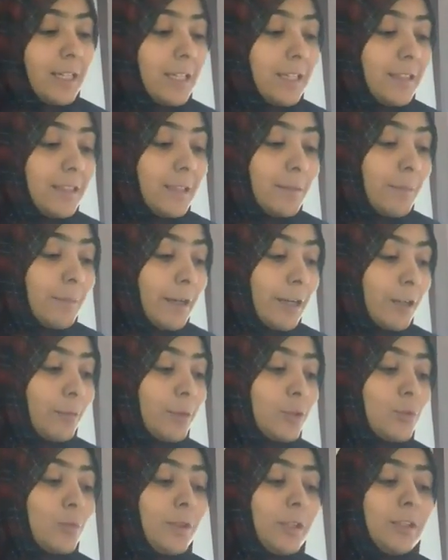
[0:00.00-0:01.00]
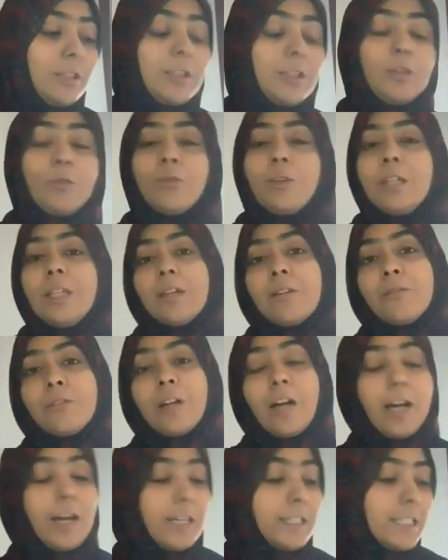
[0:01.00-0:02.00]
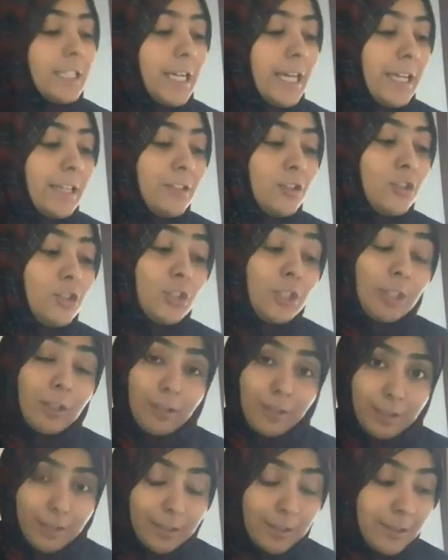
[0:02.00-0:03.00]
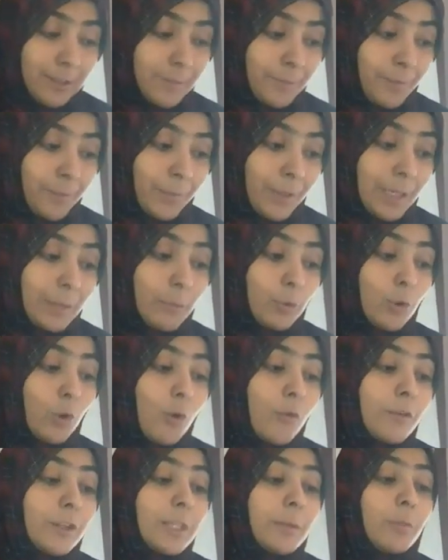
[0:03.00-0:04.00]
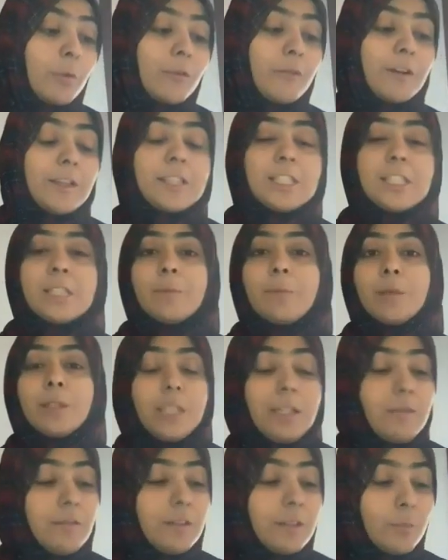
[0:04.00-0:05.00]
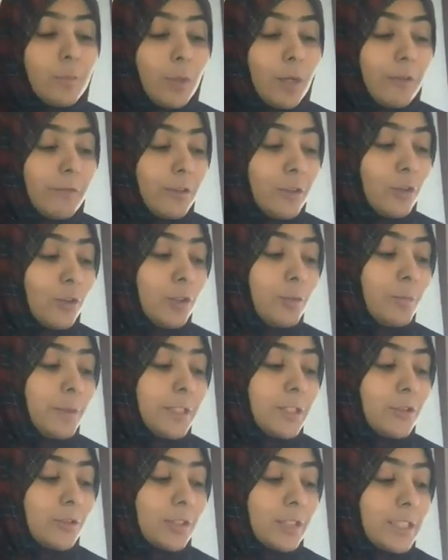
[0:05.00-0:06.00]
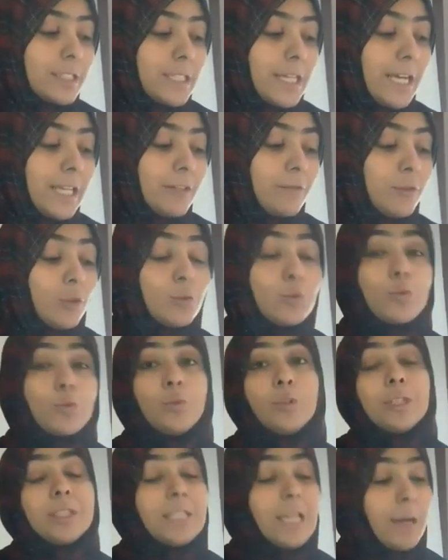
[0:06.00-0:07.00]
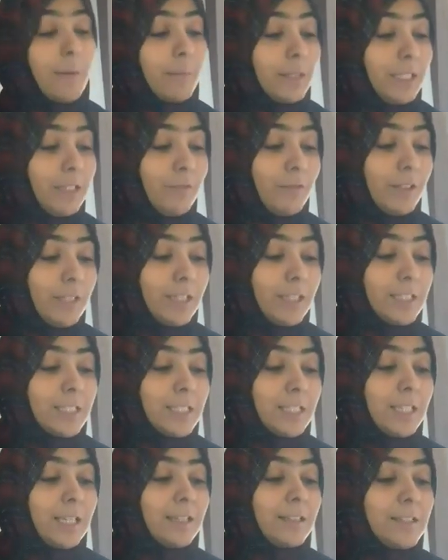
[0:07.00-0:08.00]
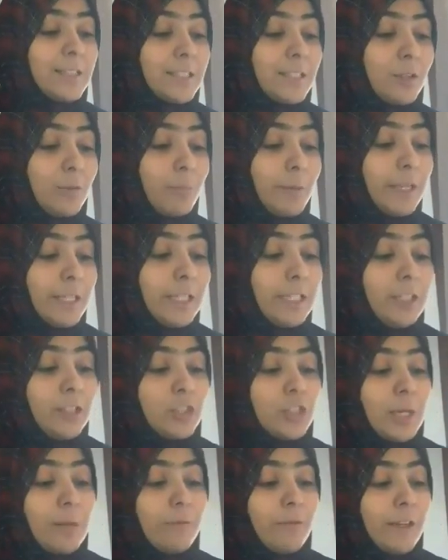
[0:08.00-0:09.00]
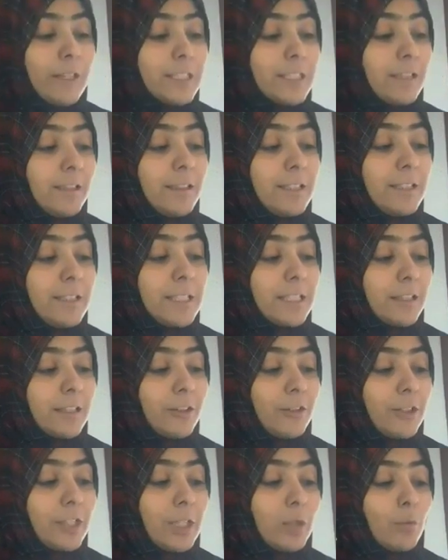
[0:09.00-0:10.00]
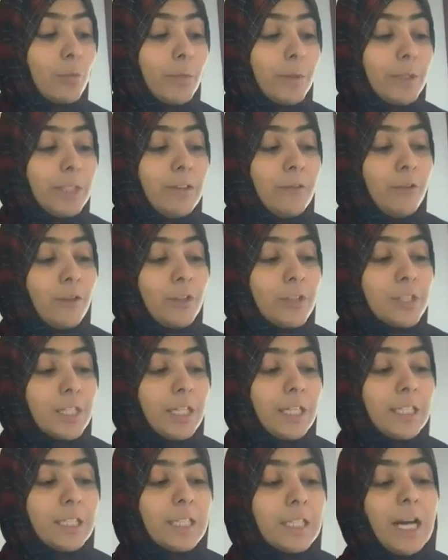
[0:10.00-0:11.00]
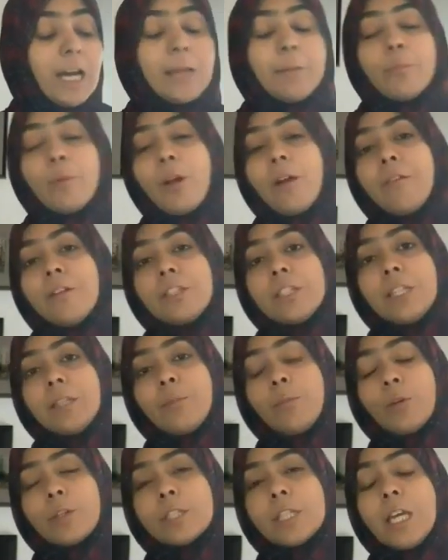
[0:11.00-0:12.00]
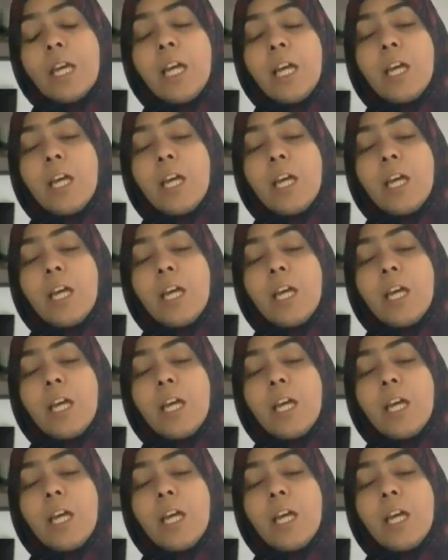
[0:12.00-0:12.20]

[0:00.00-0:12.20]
in the battle between the unity of God and shirk. Moreover, they professed to believe in prophethood, but took the side of those who did not believe in it. Still, many shamefacedly declared that they were believers in God, prophets, and the books.